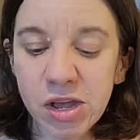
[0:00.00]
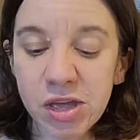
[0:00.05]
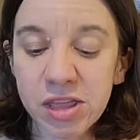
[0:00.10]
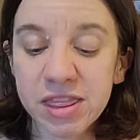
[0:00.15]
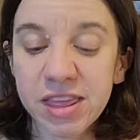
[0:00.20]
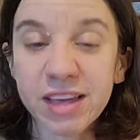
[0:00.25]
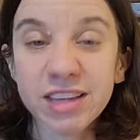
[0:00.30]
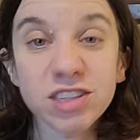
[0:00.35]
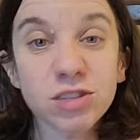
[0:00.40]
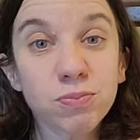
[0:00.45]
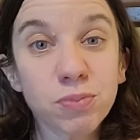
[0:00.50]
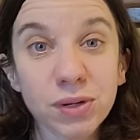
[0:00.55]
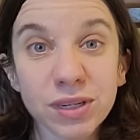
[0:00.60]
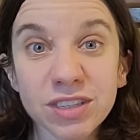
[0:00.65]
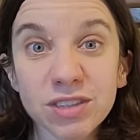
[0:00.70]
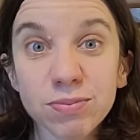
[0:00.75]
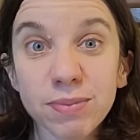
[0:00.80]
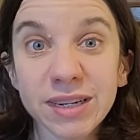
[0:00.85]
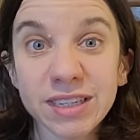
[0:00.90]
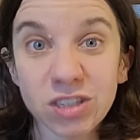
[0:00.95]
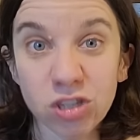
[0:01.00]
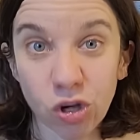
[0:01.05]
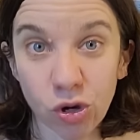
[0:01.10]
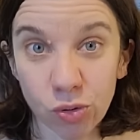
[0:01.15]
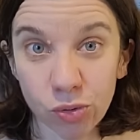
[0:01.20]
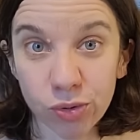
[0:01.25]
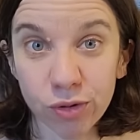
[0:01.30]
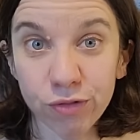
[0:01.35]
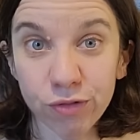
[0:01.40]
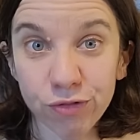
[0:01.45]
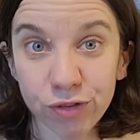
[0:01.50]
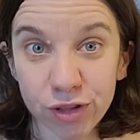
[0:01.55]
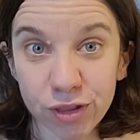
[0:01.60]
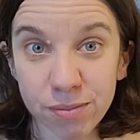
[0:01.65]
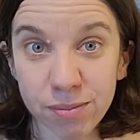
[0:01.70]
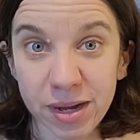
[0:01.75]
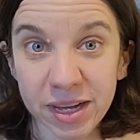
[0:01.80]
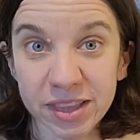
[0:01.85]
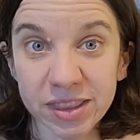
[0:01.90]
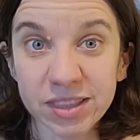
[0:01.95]
This brings my total for the
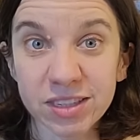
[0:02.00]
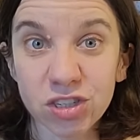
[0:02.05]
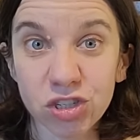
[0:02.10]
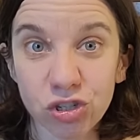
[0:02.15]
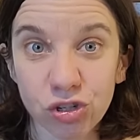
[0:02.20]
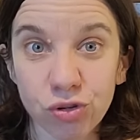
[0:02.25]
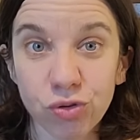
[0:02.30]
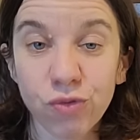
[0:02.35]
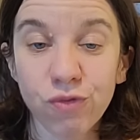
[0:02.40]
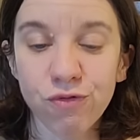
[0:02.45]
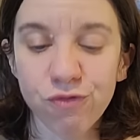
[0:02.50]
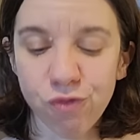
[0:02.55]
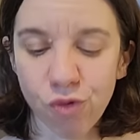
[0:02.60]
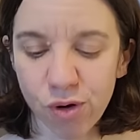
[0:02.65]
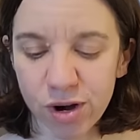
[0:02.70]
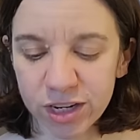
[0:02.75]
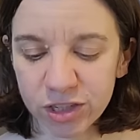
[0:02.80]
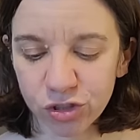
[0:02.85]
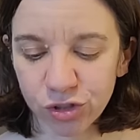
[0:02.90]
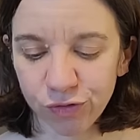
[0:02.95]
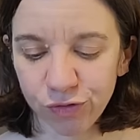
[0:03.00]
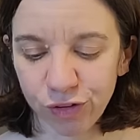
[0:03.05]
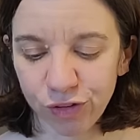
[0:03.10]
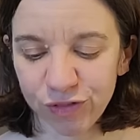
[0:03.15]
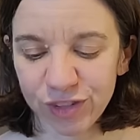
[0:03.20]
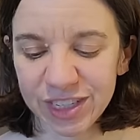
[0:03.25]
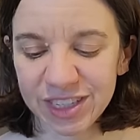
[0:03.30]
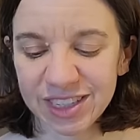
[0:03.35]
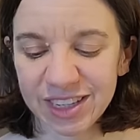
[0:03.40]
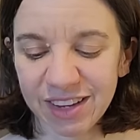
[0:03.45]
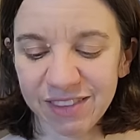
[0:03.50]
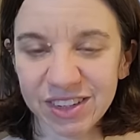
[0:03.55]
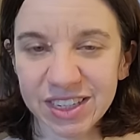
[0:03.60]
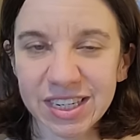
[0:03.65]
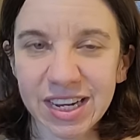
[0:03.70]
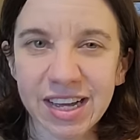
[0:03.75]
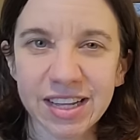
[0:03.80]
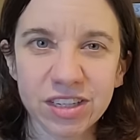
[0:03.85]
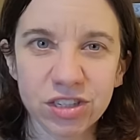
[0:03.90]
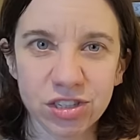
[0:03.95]
month to
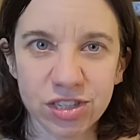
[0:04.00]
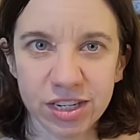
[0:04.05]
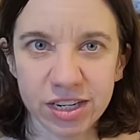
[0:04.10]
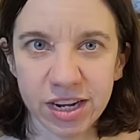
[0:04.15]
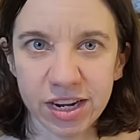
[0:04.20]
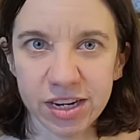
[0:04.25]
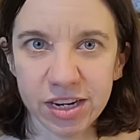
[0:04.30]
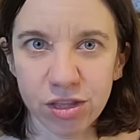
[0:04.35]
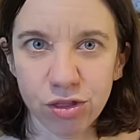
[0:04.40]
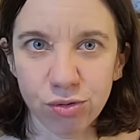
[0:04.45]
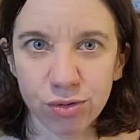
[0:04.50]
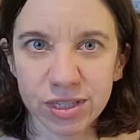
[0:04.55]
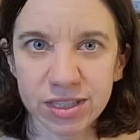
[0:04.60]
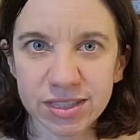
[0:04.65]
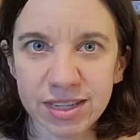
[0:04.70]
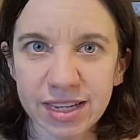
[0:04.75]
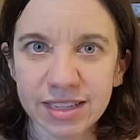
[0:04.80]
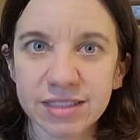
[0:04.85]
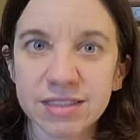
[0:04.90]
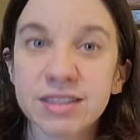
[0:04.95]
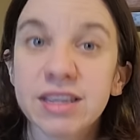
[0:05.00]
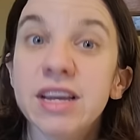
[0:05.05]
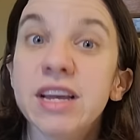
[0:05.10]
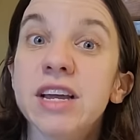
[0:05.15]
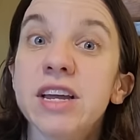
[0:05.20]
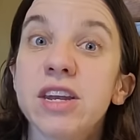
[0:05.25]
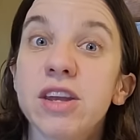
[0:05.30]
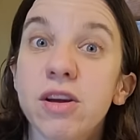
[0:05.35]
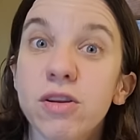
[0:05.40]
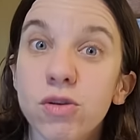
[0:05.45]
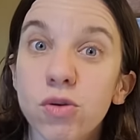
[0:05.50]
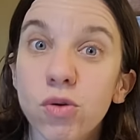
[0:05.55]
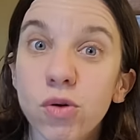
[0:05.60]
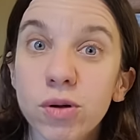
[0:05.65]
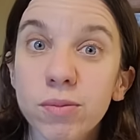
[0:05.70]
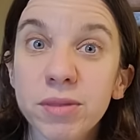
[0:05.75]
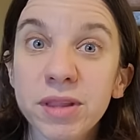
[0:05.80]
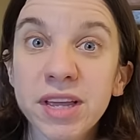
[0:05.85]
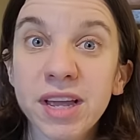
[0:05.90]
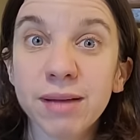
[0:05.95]
$457.93. Now,
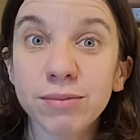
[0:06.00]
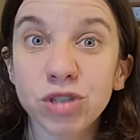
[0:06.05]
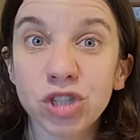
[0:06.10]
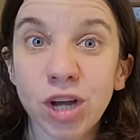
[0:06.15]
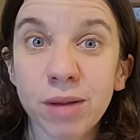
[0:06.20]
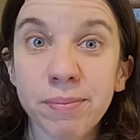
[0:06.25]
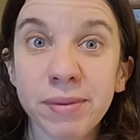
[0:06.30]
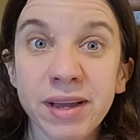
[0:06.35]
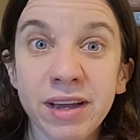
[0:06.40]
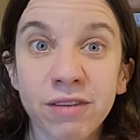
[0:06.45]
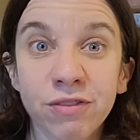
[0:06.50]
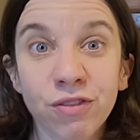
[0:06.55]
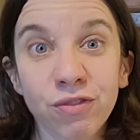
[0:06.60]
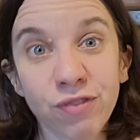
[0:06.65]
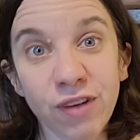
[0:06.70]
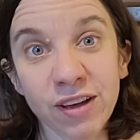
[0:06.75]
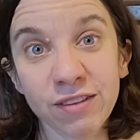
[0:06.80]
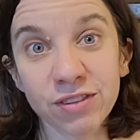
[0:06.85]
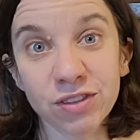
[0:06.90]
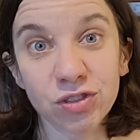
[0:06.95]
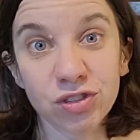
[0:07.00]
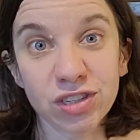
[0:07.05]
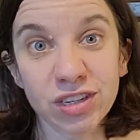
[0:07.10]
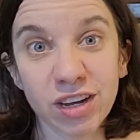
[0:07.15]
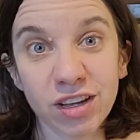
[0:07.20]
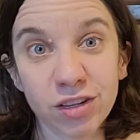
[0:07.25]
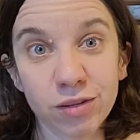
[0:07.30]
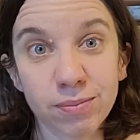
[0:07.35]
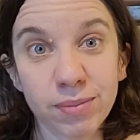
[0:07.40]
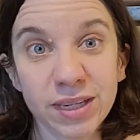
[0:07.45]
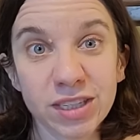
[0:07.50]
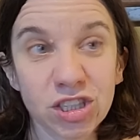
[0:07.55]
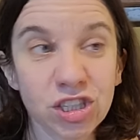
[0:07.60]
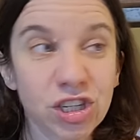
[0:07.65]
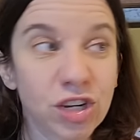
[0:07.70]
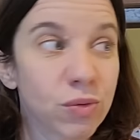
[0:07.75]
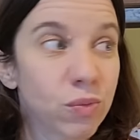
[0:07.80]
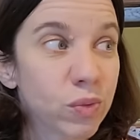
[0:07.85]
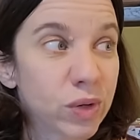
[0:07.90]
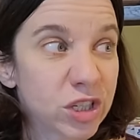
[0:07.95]
normally I'm shopping out of a $500
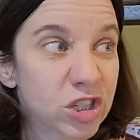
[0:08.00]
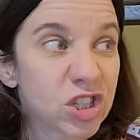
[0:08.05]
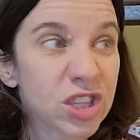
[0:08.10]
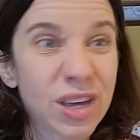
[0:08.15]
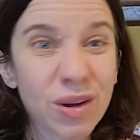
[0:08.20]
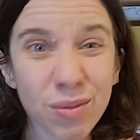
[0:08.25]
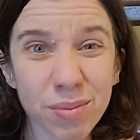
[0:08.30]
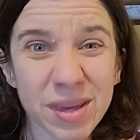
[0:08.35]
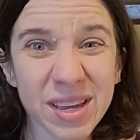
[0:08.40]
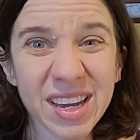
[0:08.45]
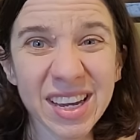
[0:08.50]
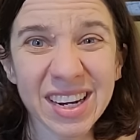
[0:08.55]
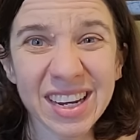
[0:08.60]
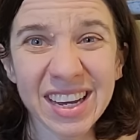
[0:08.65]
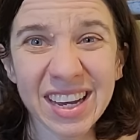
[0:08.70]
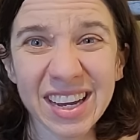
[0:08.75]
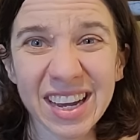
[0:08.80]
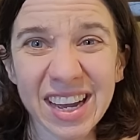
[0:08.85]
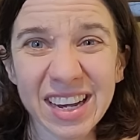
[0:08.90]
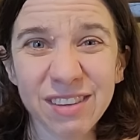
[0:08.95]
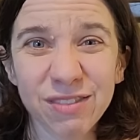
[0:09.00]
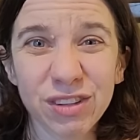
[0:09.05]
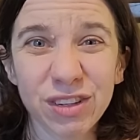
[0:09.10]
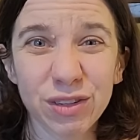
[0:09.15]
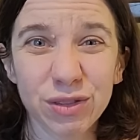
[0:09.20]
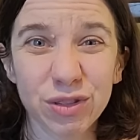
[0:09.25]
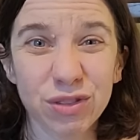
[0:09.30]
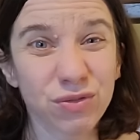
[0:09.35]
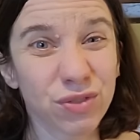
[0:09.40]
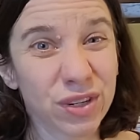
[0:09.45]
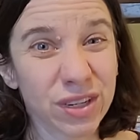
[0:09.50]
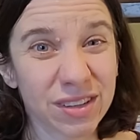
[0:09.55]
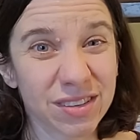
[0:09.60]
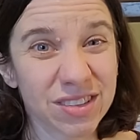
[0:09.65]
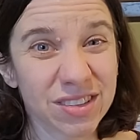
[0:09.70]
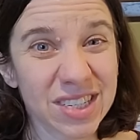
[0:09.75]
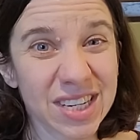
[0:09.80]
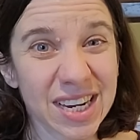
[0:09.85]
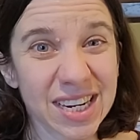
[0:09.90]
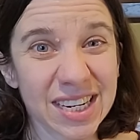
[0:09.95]
budget, which that will be cutting it kind of close for another
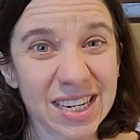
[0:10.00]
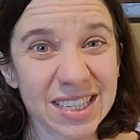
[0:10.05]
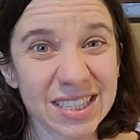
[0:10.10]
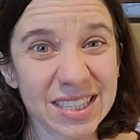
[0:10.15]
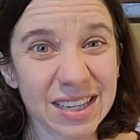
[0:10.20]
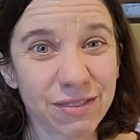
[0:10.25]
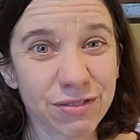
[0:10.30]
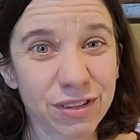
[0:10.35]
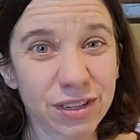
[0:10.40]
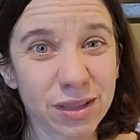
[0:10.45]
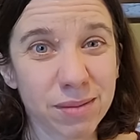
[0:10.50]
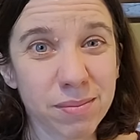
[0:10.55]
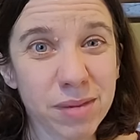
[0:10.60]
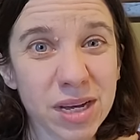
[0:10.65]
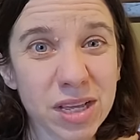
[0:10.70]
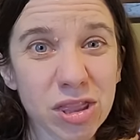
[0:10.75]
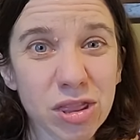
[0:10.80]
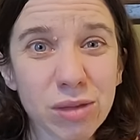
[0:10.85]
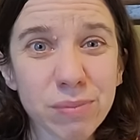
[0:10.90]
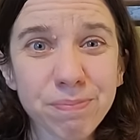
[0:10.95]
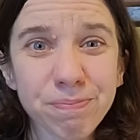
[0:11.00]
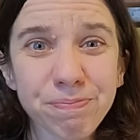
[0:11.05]
10 days left in the month,